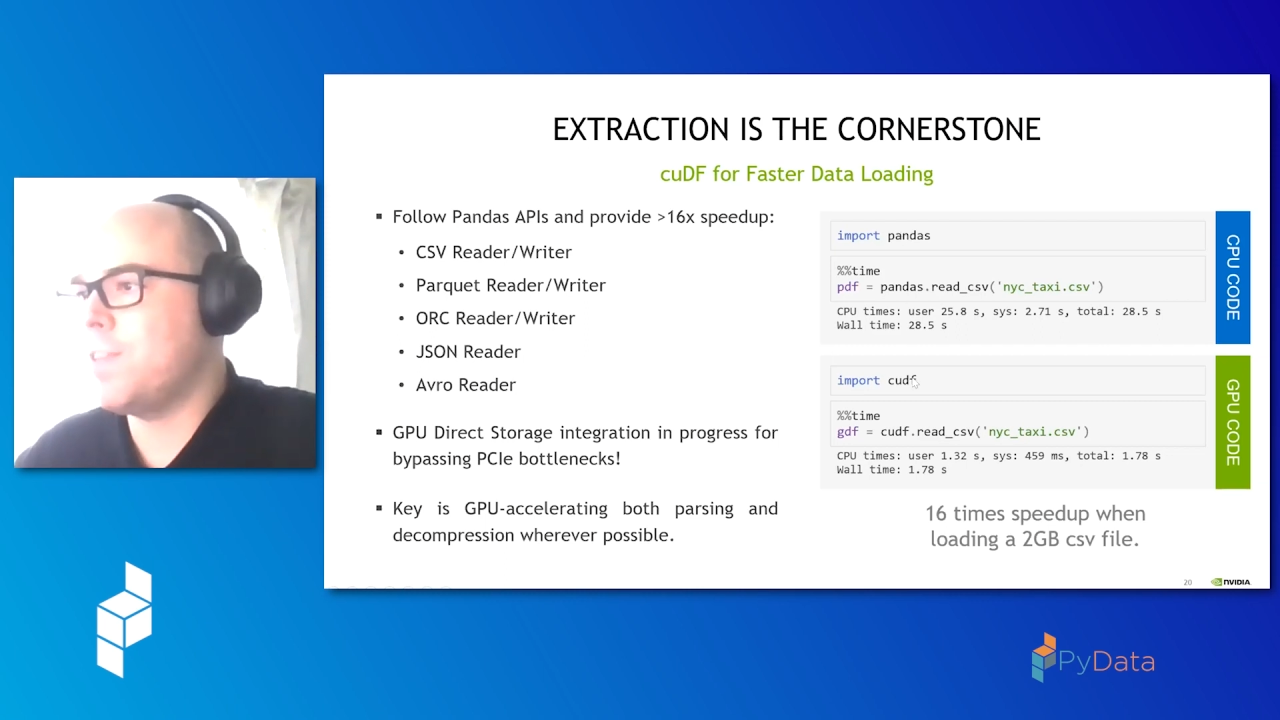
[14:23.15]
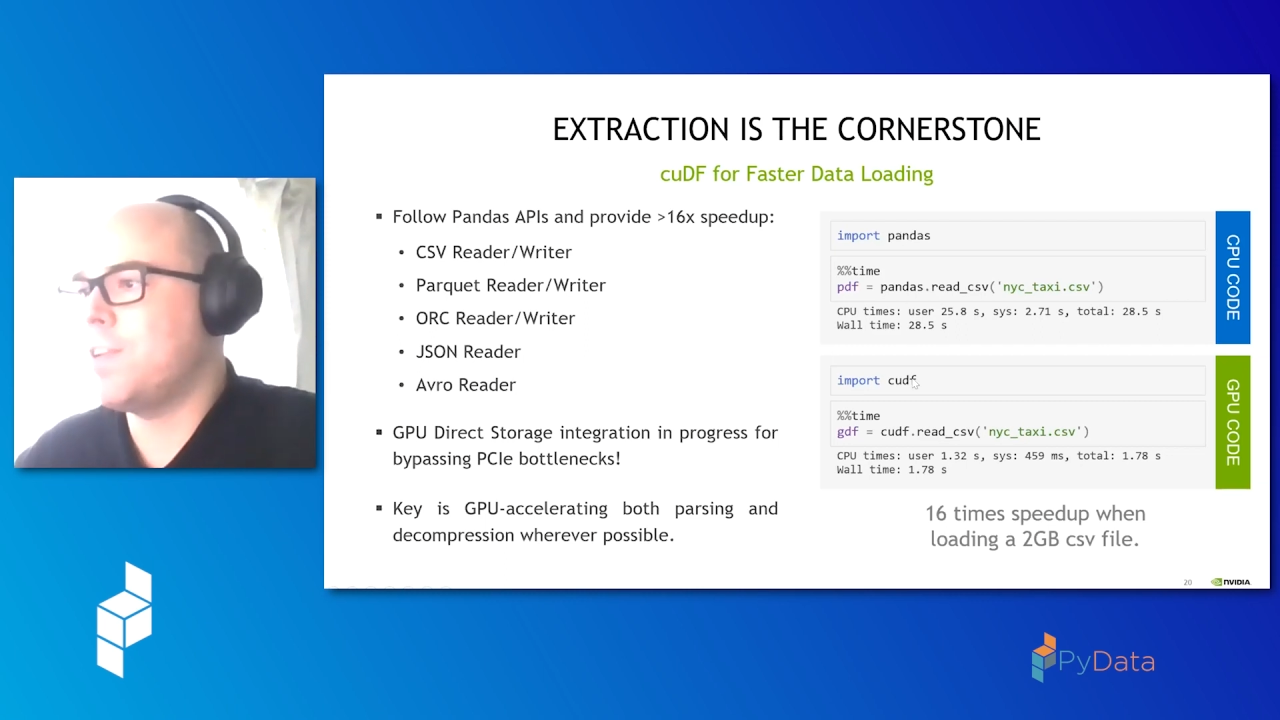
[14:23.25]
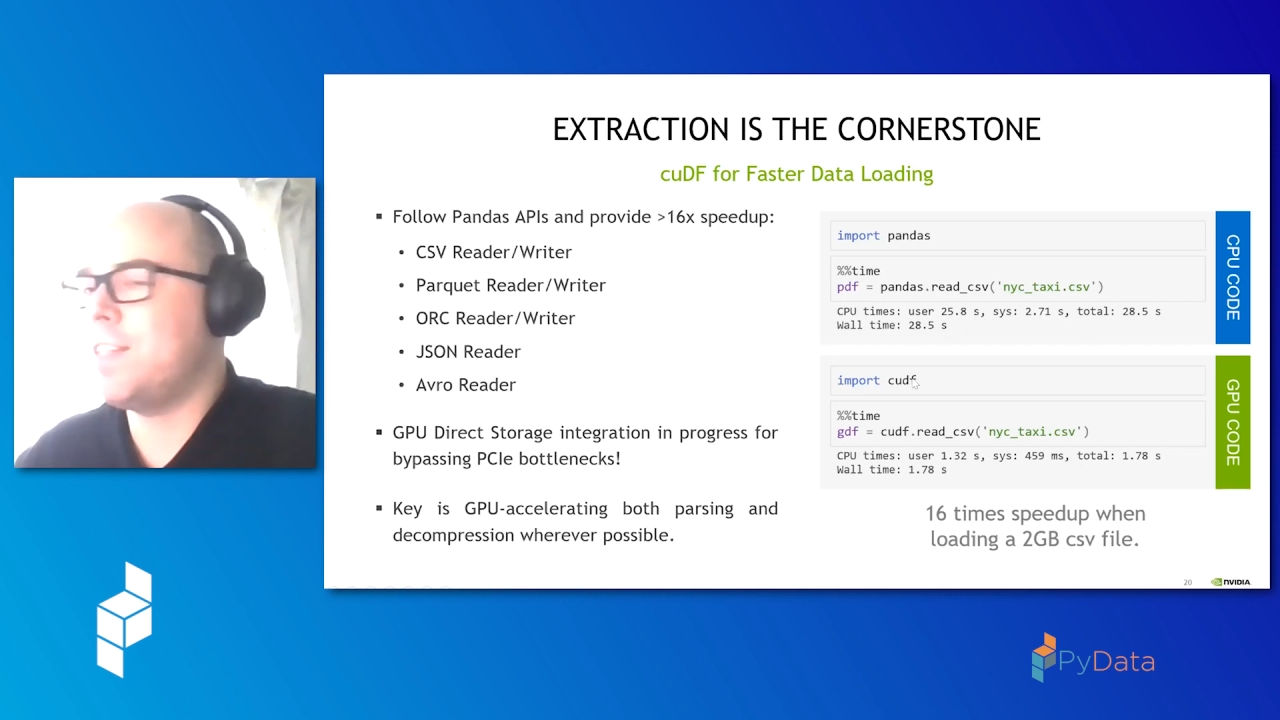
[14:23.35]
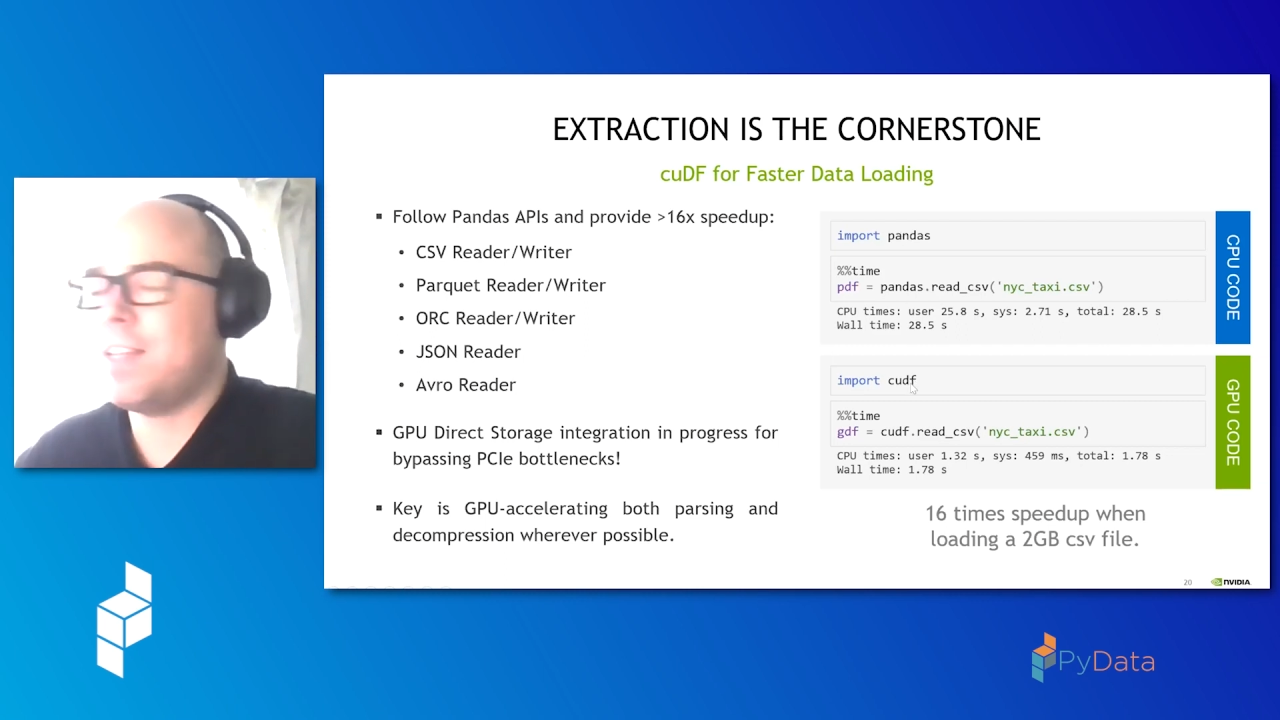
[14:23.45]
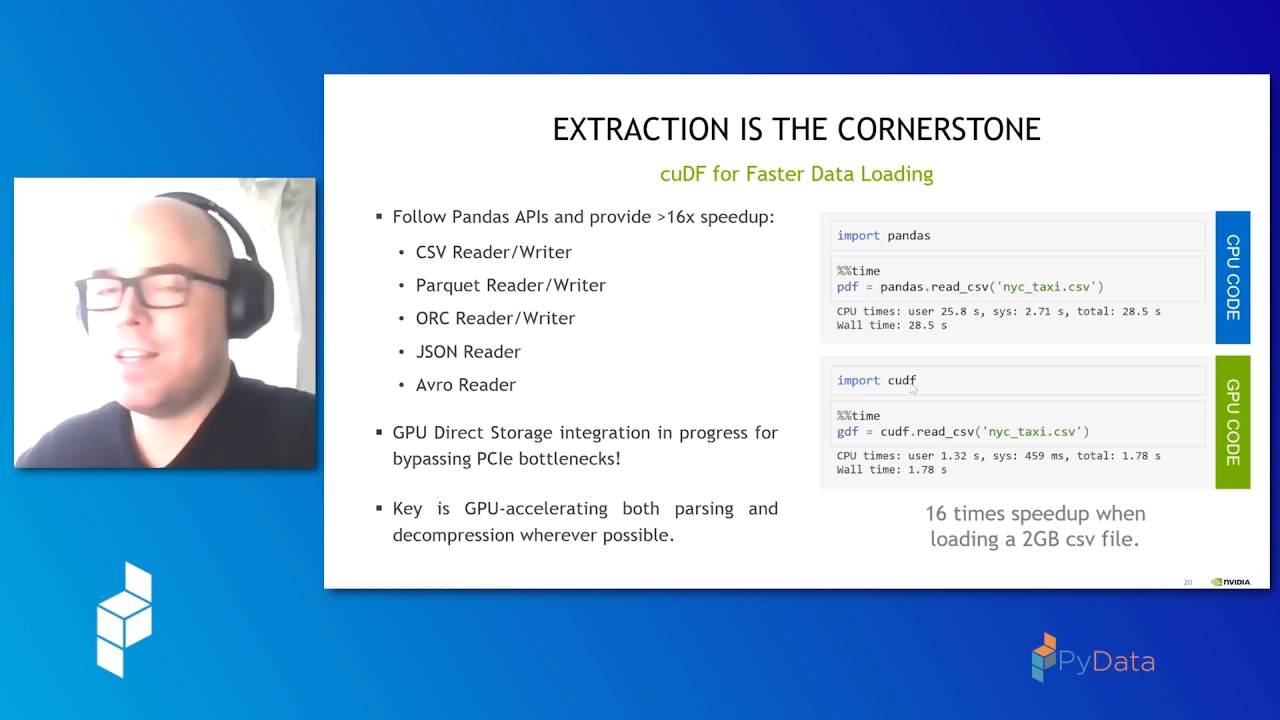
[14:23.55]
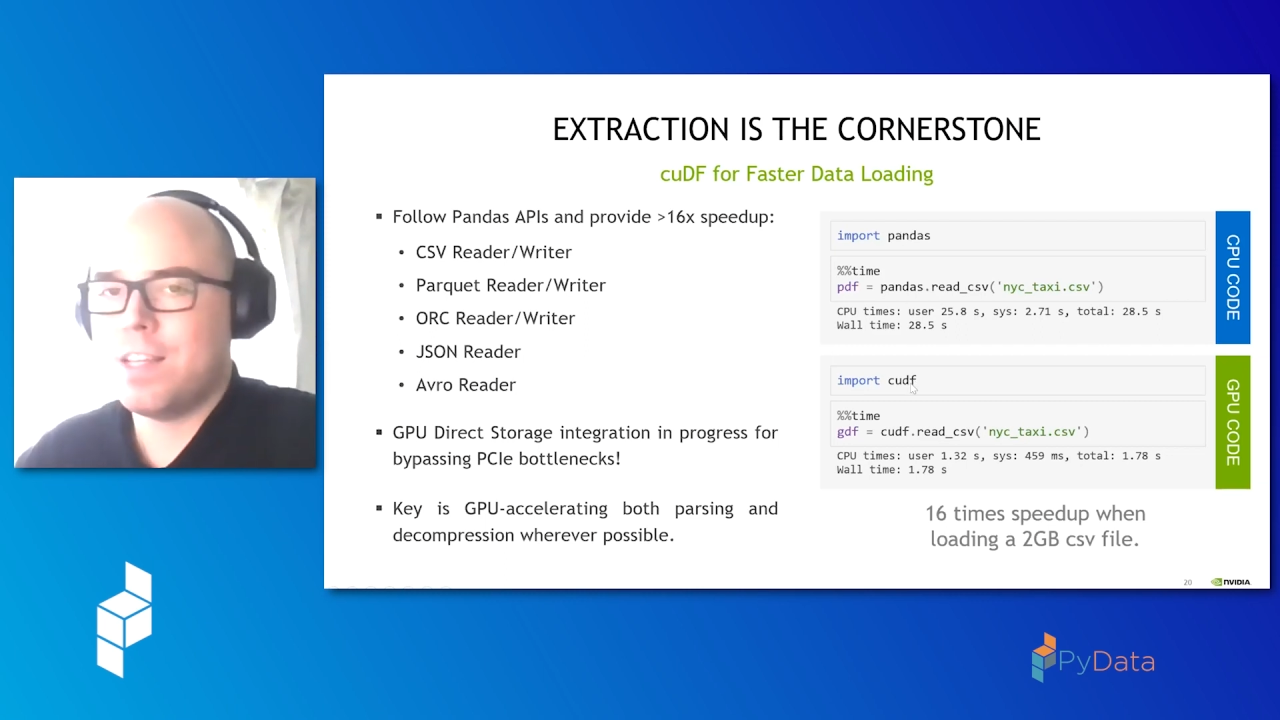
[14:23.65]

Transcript: written